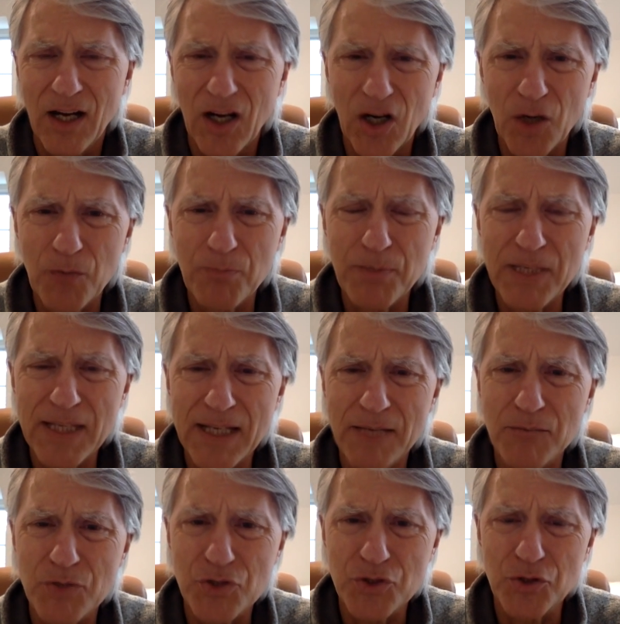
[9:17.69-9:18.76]

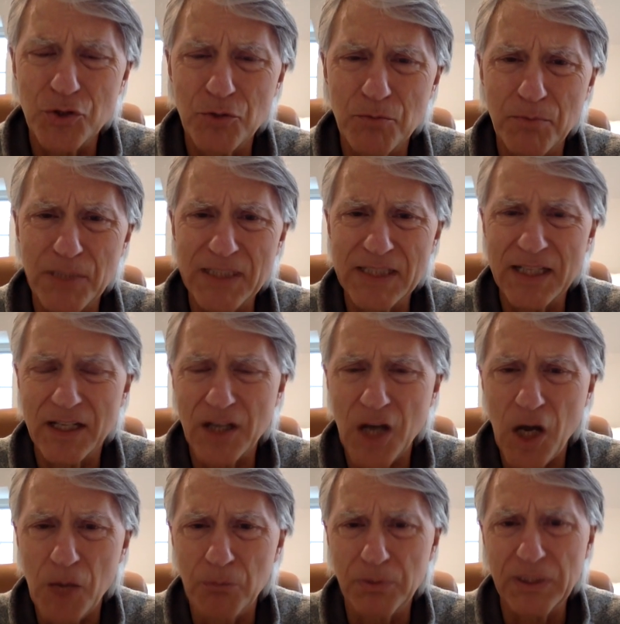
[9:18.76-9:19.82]
RPM shouldn't be that
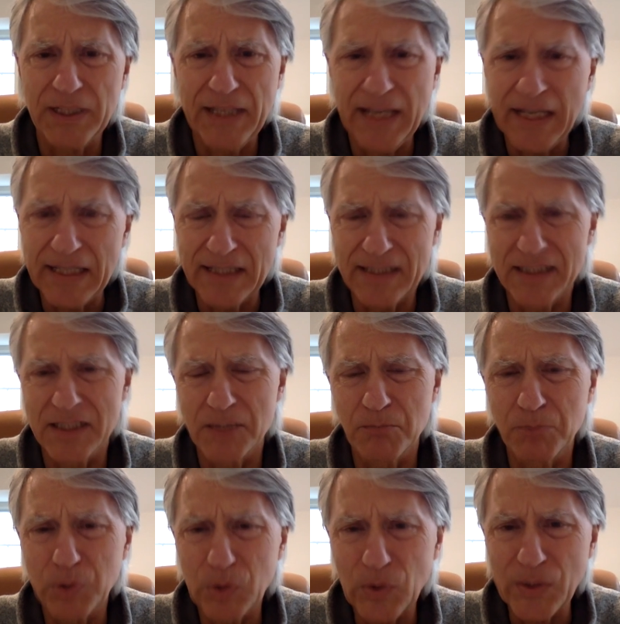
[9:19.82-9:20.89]
complicated, and
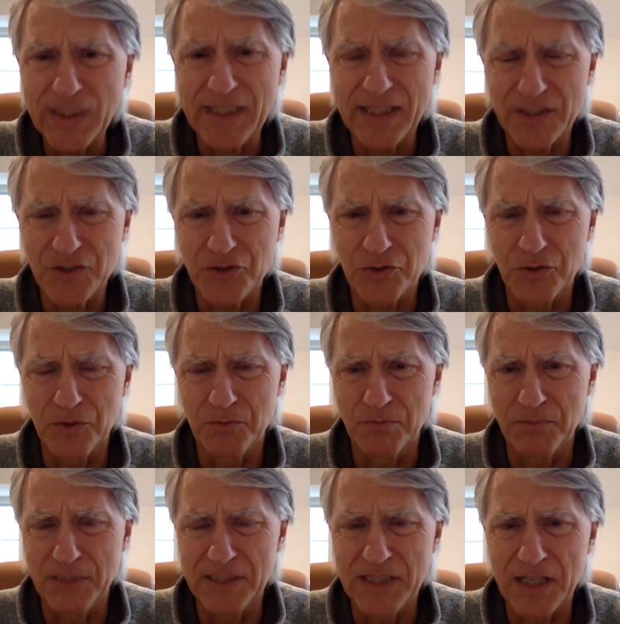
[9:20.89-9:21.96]
deploying it
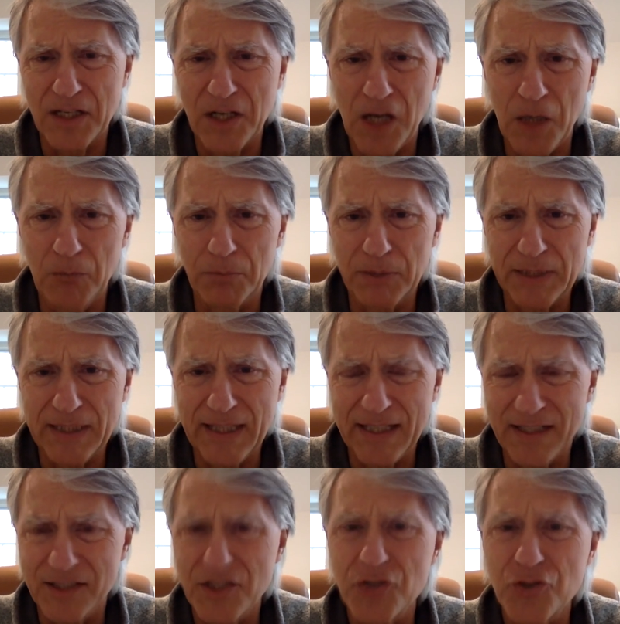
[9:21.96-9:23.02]
shouldn't be that
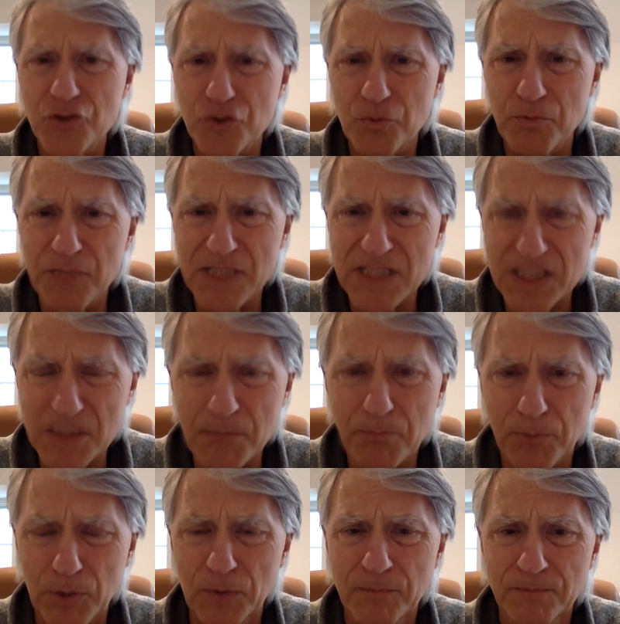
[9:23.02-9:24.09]
complicated. It should be
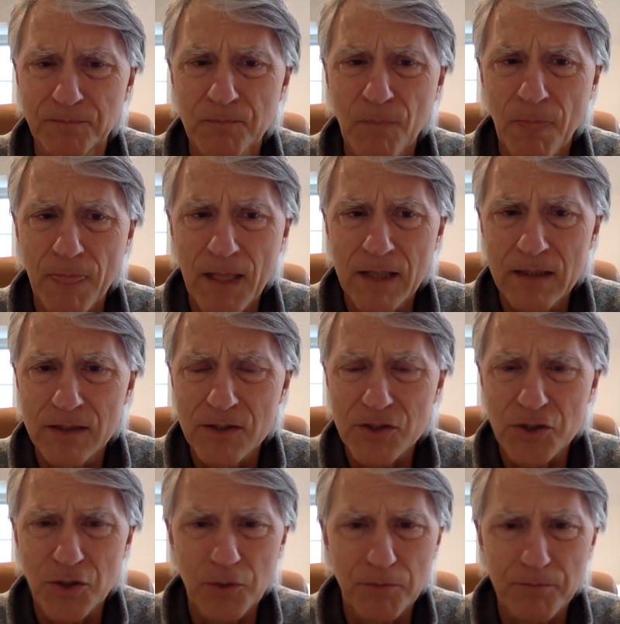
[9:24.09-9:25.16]
simple.
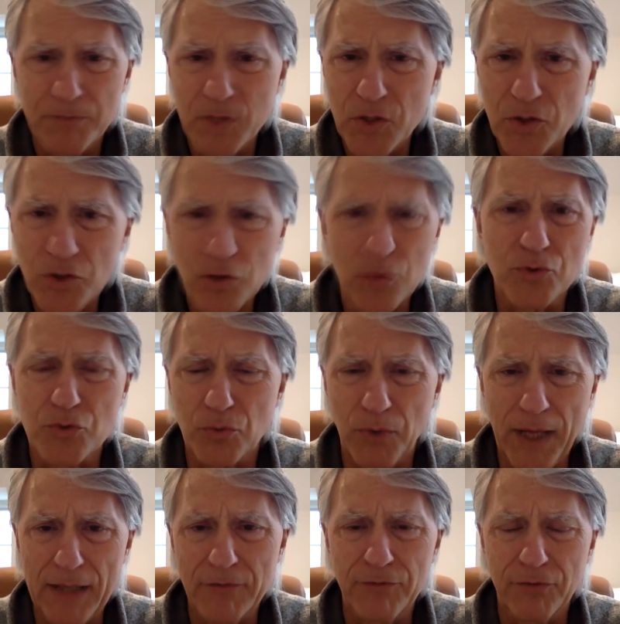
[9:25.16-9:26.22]
So, huge
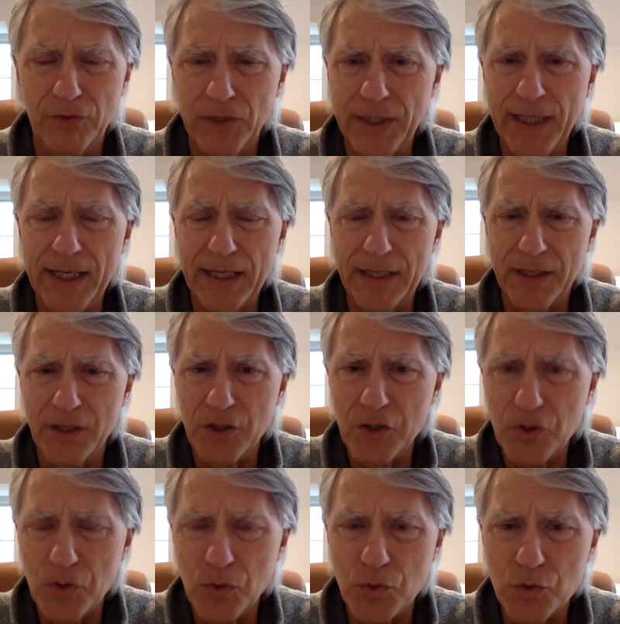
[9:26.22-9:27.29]
red flag and a
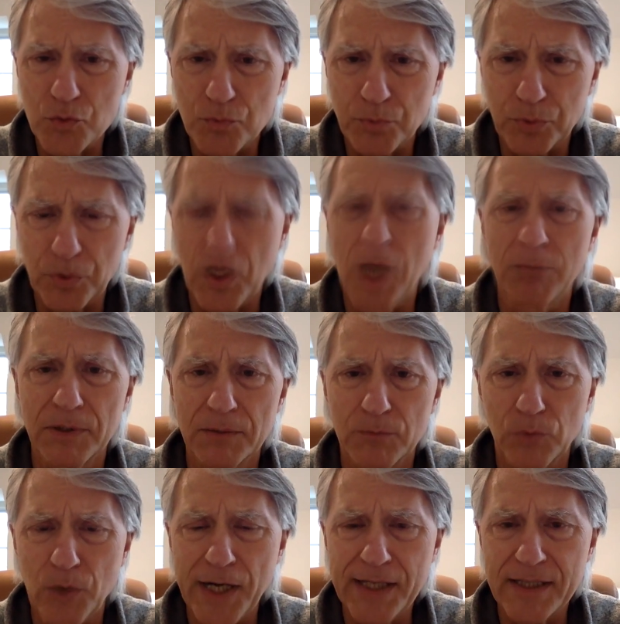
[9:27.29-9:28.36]
huge
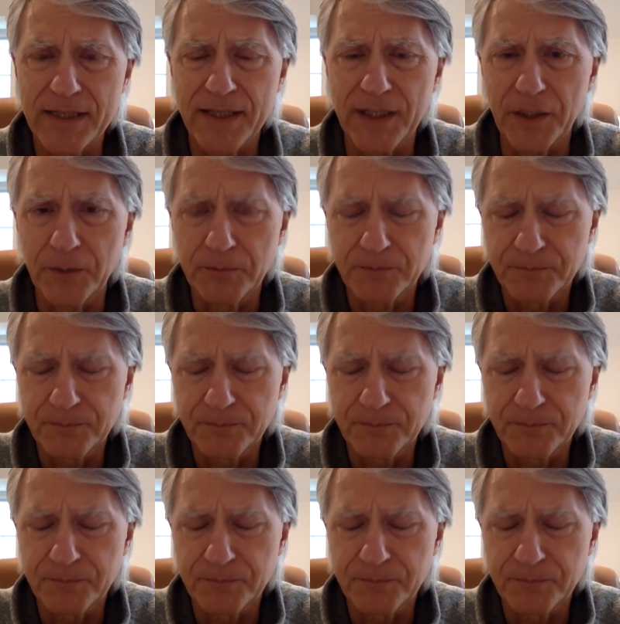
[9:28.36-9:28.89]
problem right there.